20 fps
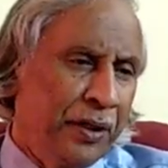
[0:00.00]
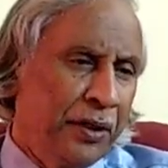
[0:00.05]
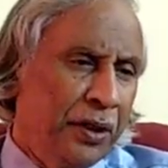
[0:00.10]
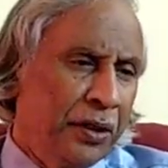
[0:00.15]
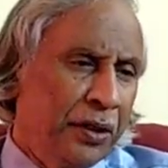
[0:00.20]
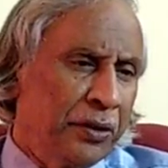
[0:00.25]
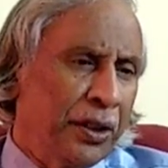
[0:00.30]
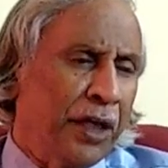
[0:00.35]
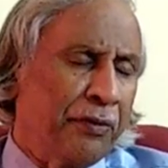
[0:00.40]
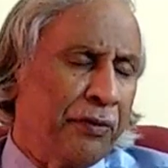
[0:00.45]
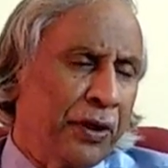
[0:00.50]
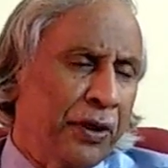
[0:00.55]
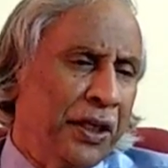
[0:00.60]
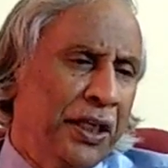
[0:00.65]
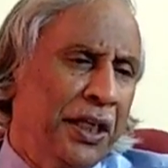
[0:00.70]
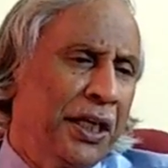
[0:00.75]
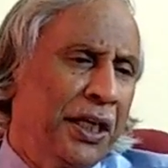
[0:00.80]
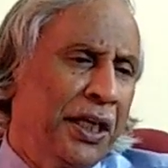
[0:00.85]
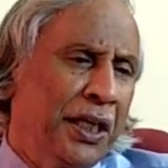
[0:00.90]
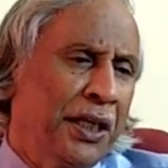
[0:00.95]
Therefore,
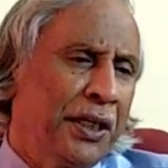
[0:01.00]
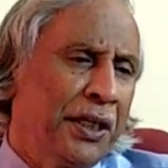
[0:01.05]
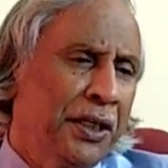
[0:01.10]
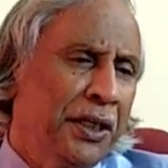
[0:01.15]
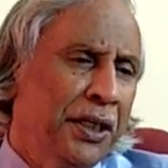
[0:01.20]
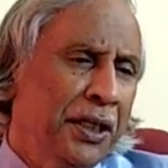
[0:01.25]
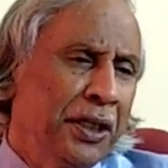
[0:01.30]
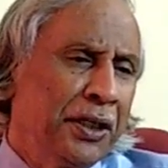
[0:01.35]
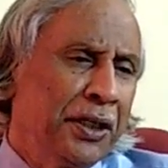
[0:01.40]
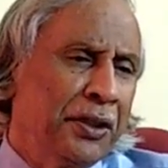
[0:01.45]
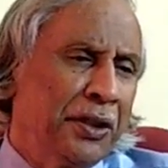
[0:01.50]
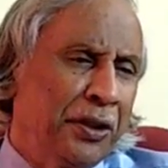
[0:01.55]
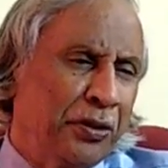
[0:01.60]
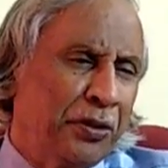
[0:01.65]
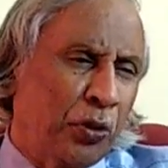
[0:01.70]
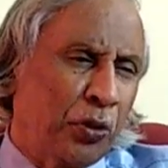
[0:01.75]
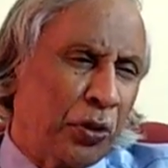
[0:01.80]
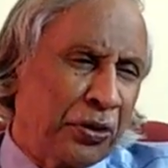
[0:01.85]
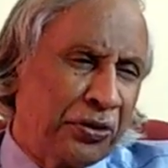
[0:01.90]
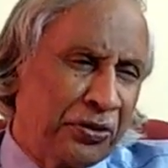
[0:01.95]
here,
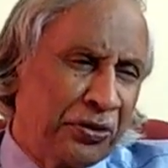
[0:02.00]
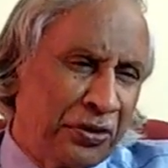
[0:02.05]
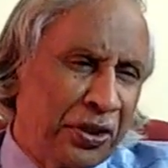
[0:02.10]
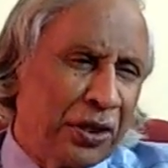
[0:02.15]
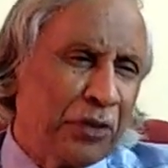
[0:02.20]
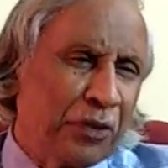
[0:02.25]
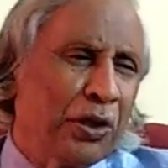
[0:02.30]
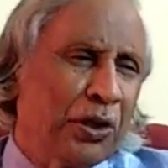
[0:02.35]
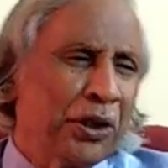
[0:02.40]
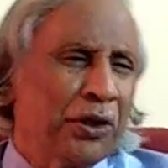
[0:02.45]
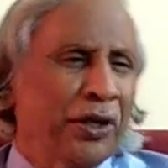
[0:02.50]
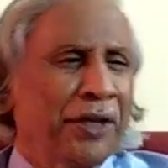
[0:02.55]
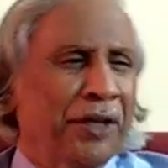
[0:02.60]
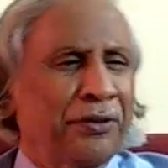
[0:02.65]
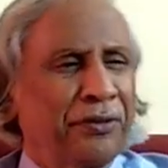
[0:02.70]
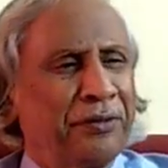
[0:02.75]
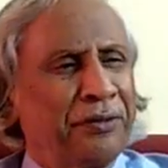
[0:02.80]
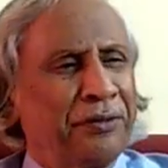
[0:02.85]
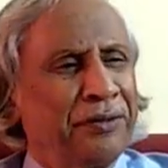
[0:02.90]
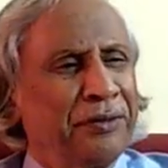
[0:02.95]
this question what you
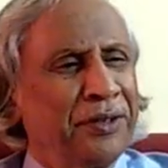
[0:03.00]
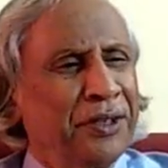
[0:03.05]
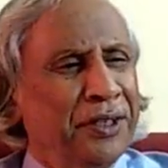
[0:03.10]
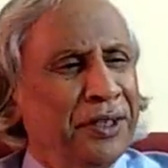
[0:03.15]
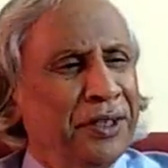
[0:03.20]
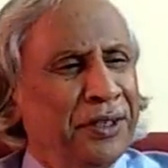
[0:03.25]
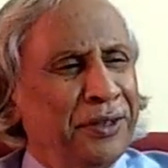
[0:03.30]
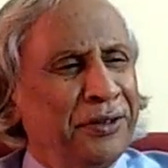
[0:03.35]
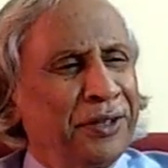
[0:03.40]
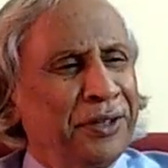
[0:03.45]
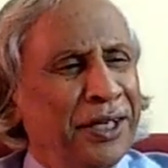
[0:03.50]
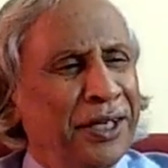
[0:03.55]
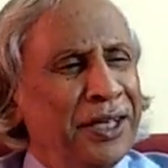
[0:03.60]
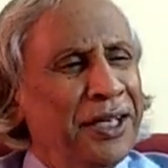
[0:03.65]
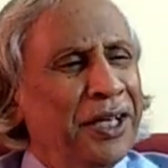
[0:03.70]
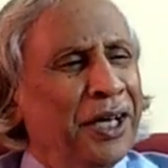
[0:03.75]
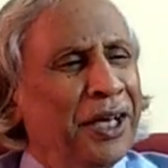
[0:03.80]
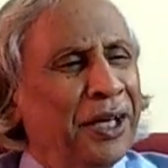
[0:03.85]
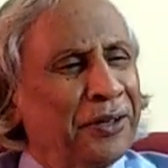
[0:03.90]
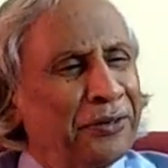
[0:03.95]
asked, is there
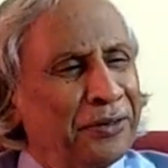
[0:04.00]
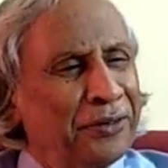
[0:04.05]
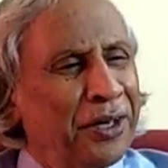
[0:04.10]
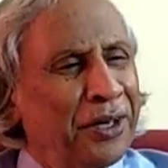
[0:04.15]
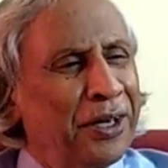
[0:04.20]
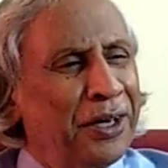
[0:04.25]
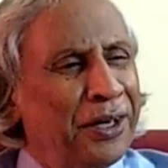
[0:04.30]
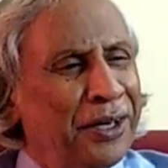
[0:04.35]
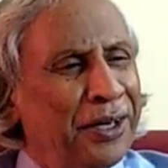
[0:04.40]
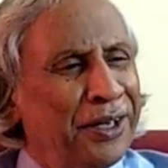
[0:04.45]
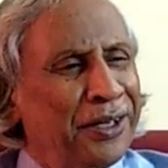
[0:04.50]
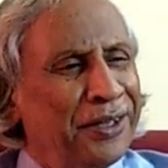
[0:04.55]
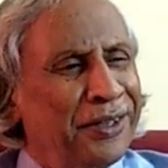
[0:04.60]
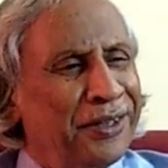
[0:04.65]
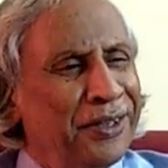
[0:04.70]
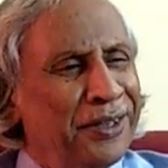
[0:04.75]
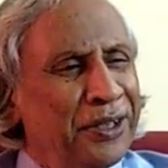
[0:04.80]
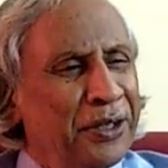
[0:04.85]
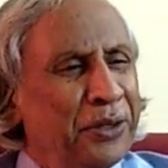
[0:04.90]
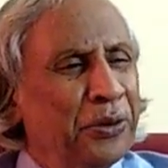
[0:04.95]
any hazard
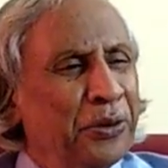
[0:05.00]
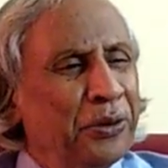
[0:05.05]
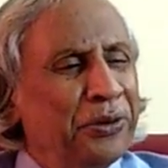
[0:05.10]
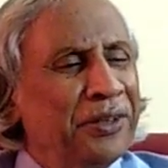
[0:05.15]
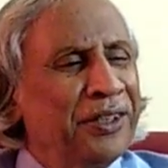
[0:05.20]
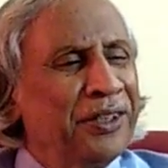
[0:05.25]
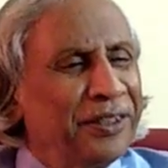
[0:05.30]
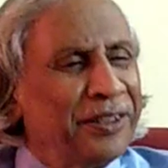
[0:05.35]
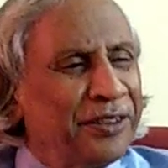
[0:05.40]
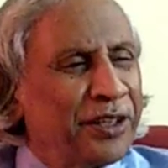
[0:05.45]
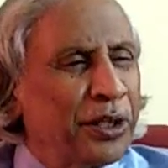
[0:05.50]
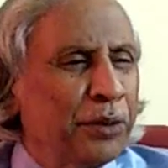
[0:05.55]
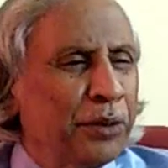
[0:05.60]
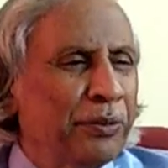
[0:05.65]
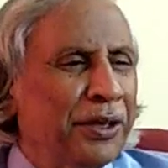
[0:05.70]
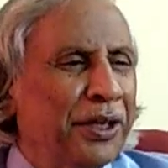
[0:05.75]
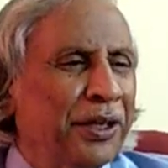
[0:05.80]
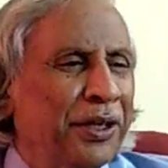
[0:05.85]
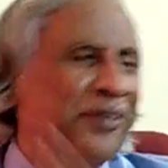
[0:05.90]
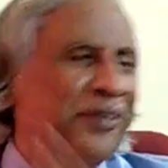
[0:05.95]
using this
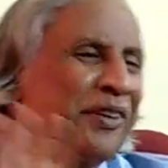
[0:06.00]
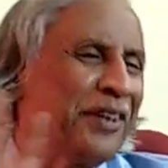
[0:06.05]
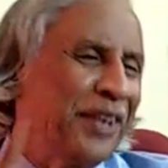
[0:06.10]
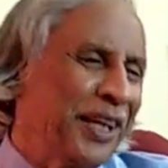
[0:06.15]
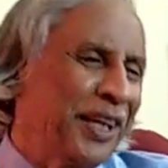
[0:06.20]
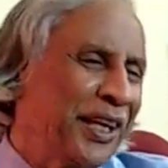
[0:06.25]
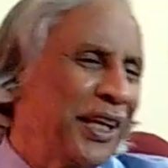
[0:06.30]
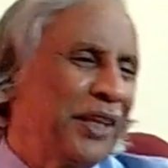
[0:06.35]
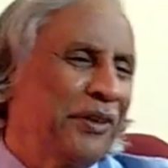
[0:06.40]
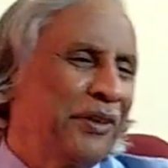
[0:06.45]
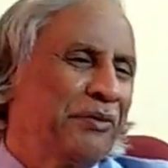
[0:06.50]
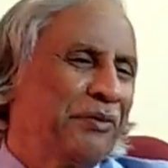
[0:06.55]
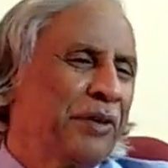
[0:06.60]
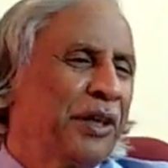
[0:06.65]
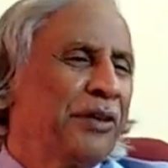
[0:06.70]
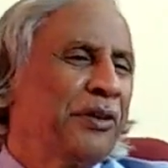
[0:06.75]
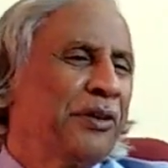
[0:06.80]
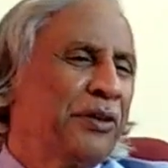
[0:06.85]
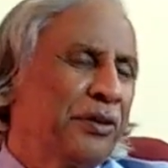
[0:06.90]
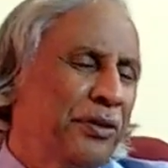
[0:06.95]
equipment, doesn't arise,
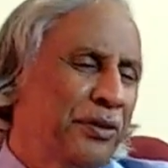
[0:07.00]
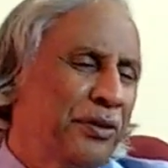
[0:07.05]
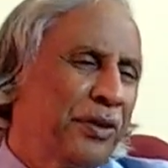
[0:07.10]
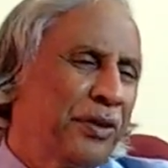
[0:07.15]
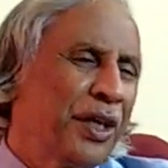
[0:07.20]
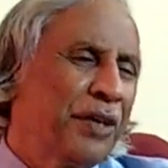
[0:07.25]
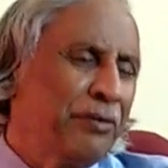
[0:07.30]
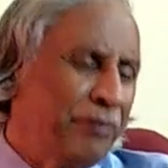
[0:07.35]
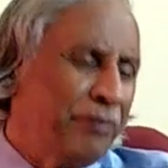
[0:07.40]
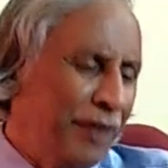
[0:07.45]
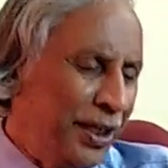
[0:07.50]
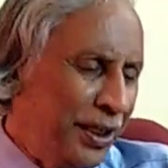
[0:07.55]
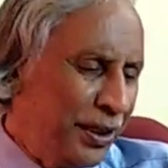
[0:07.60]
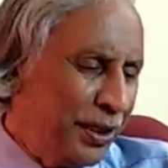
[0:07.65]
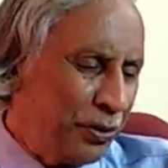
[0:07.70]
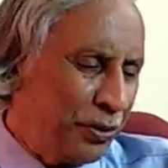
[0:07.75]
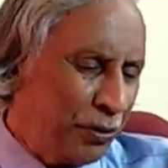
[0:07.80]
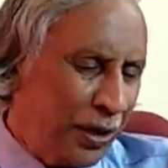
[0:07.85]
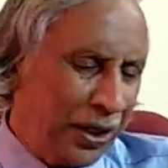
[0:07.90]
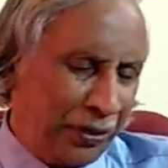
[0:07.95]
because I find
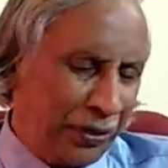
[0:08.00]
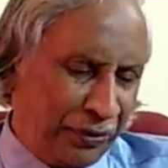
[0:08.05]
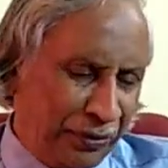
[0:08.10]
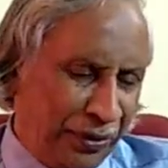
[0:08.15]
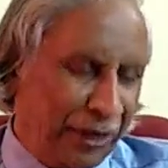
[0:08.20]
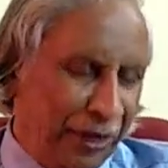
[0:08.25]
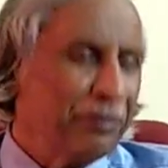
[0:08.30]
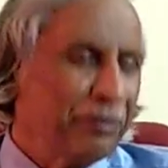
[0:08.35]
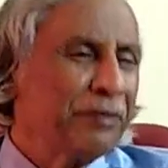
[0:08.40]
it quite safe.